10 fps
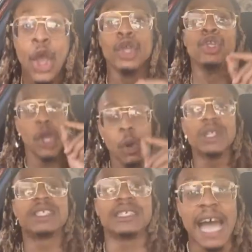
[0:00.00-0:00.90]
You is
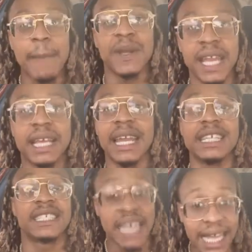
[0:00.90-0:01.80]
the type of nigga that's
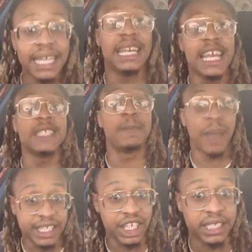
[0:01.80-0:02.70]
telling these
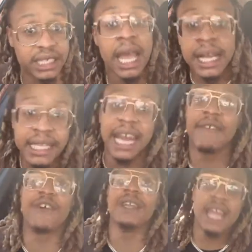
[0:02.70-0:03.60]
bitches that if
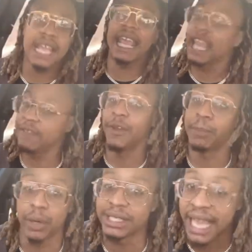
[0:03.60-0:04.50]
a nigga even
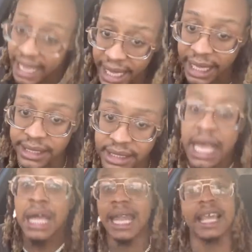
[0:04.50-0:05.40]
pretends
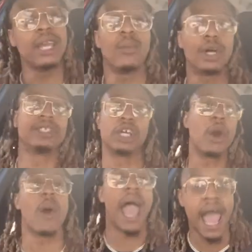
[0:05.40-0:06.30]
like he wants to go
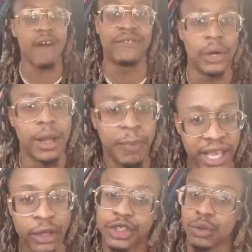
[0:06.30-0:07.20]
half on the
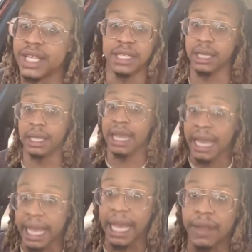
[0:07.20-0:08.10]
bills, you need to
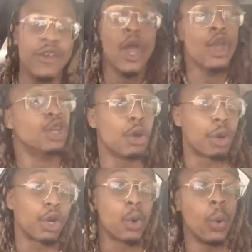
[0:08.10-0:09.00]
leave, you're a
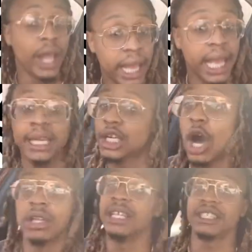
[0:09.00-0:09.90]
queen, and all
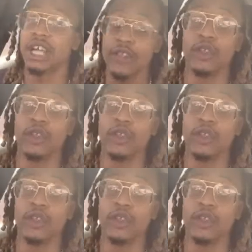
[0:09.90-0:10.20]
of this other